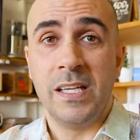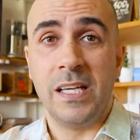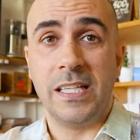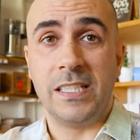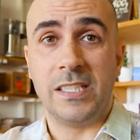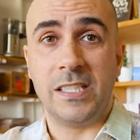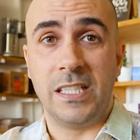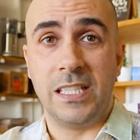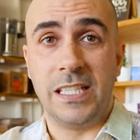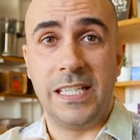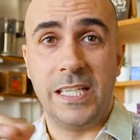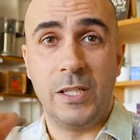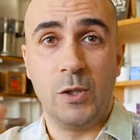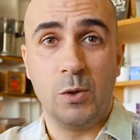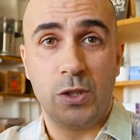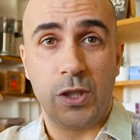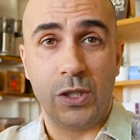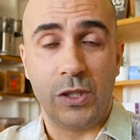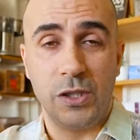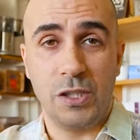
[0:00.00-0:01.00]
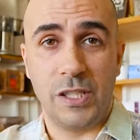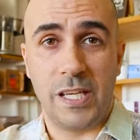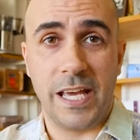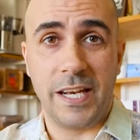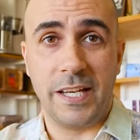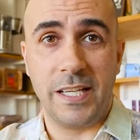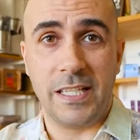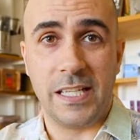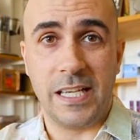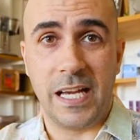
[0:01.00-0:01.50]
It's illegal to
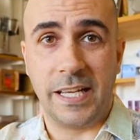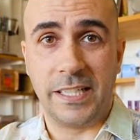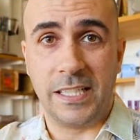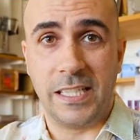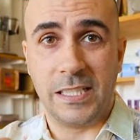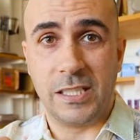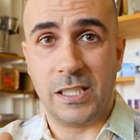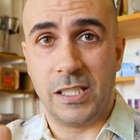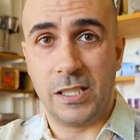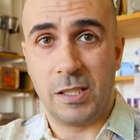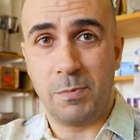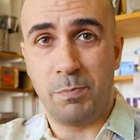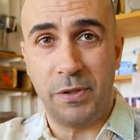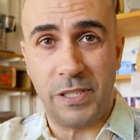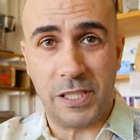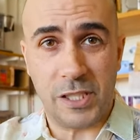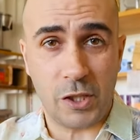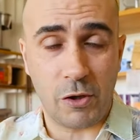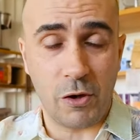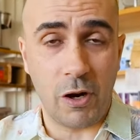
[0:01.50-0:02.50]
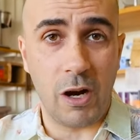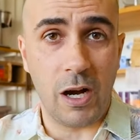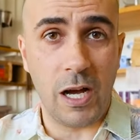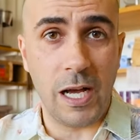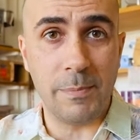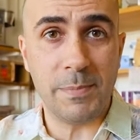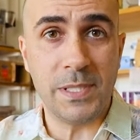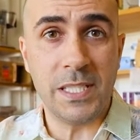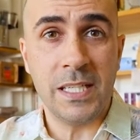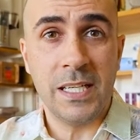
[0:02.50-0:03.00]
get it unless it's
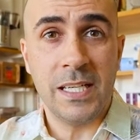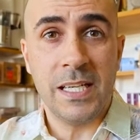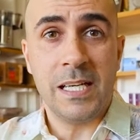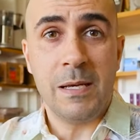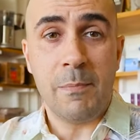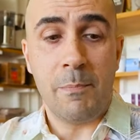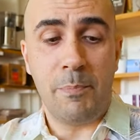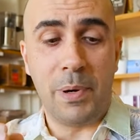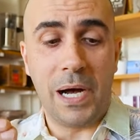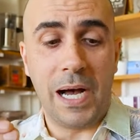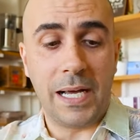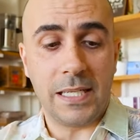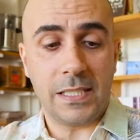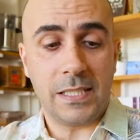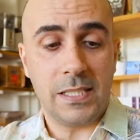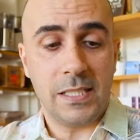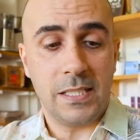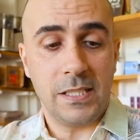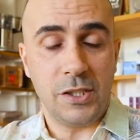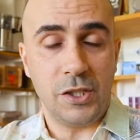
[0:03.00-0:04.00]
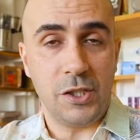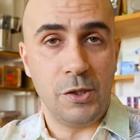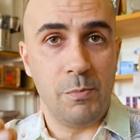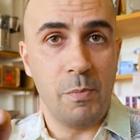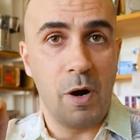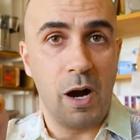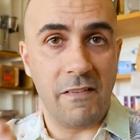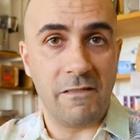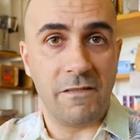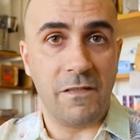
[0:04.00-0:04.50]
prescribed, but you
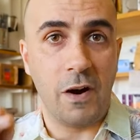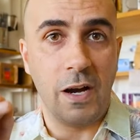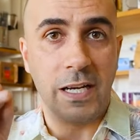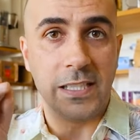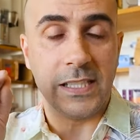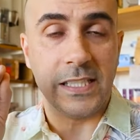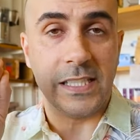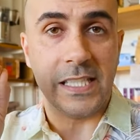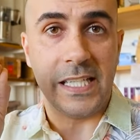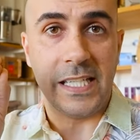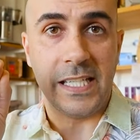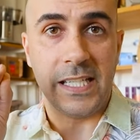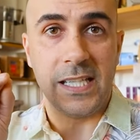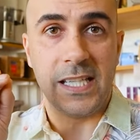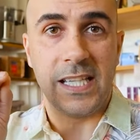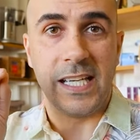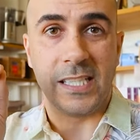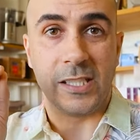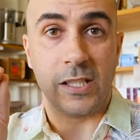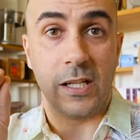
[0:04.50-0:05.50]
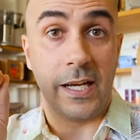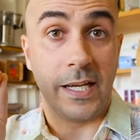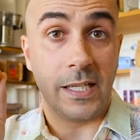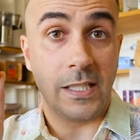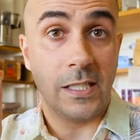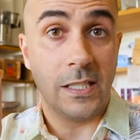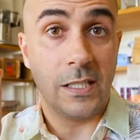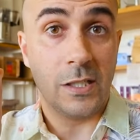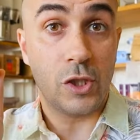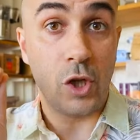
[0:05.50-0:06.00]
might find it in things like
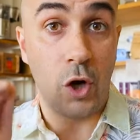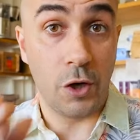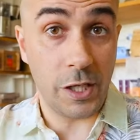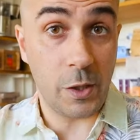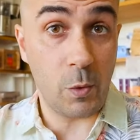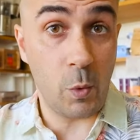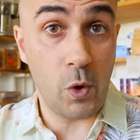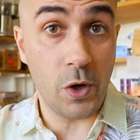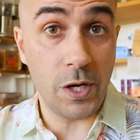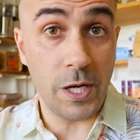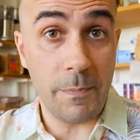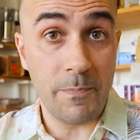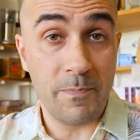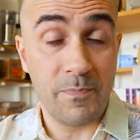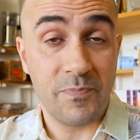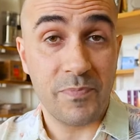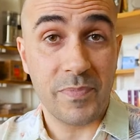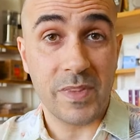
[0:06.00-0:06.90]
tonic water.